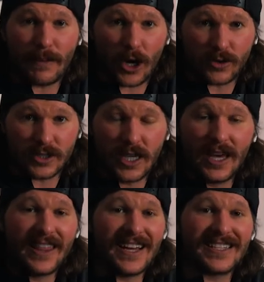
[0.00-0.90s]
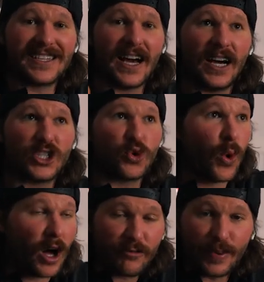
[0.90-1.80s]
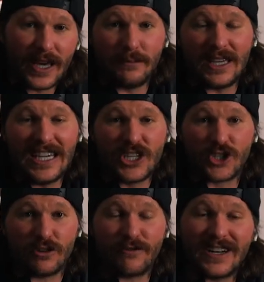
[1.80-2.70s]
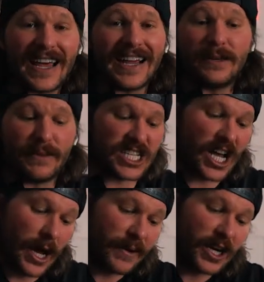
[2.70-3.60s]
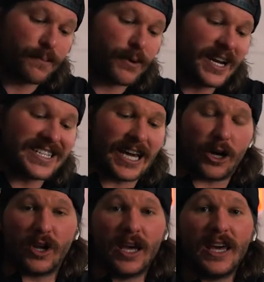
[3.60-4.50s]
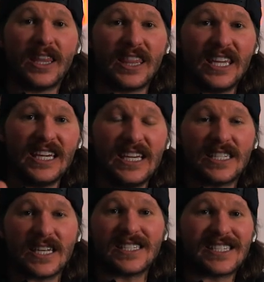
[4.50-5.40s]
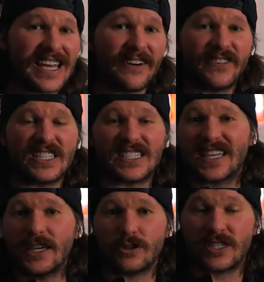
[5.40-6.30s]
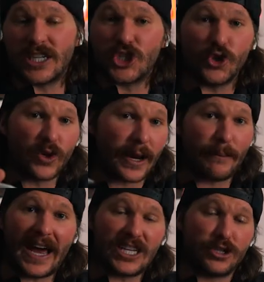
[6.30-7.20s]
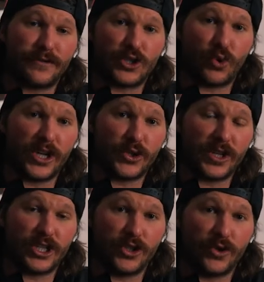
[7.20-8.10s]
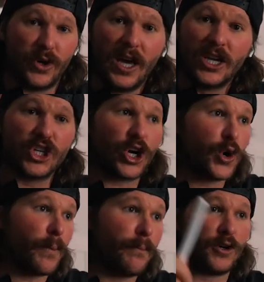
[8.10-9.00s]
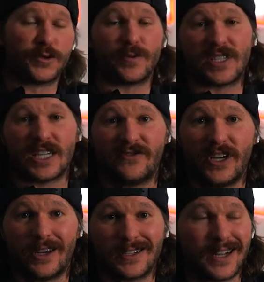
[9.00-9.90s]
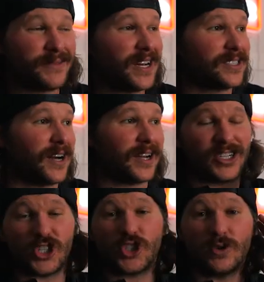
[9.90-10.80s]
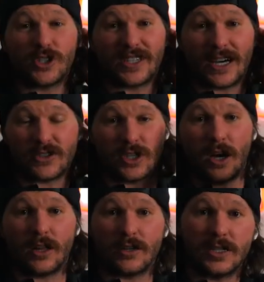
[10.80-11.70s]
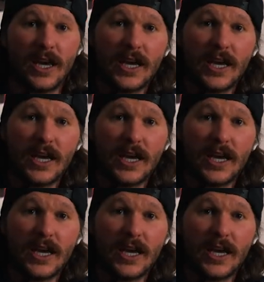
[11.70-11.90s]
Mountain. That's uh, 12 p.m. Eastern. For 90 minutes, I'm going to break down these seven skill sets you got to master for 2022 to go multiple six figures. And I'm not talking just $200,000.